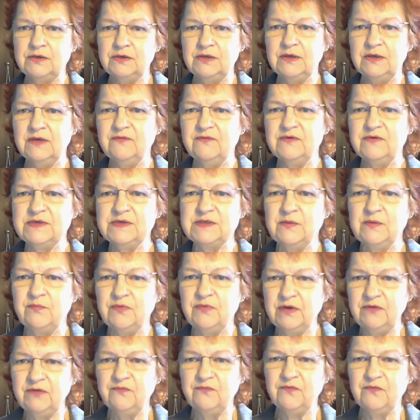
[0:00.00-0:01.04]
give us a
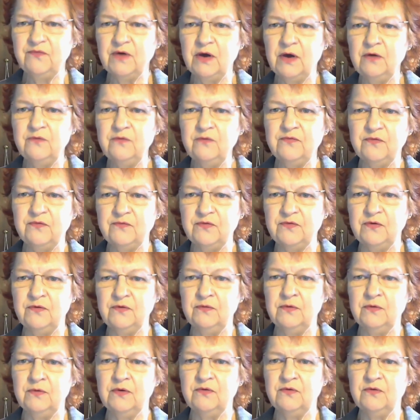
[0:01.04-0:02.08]
brief
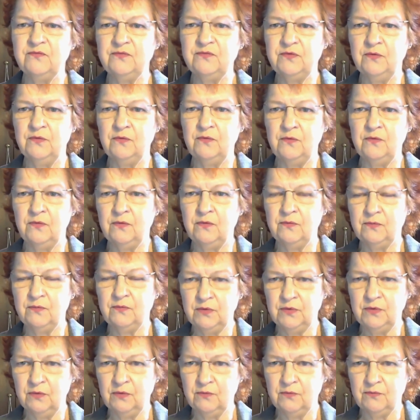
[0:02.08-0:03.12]
overview of your
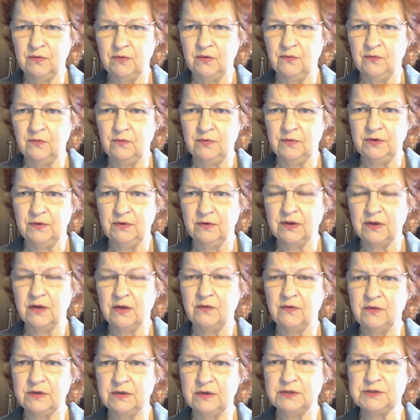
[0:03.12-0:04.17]
role, your
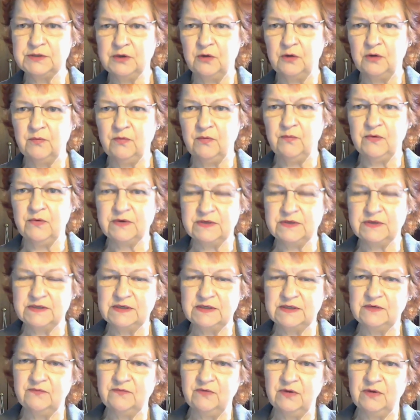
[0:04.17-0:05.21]
current job, and what
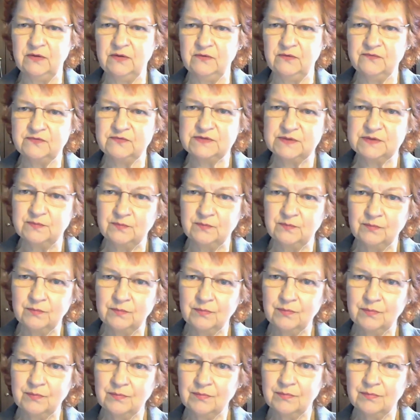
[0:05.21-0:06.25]
it involves?
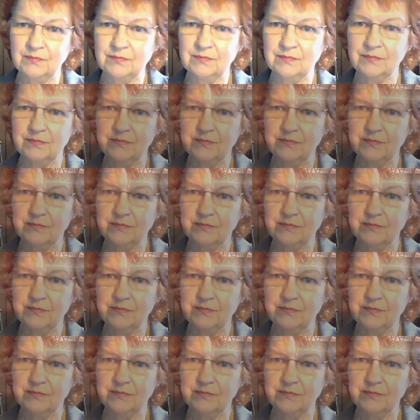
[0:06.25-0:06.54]
My current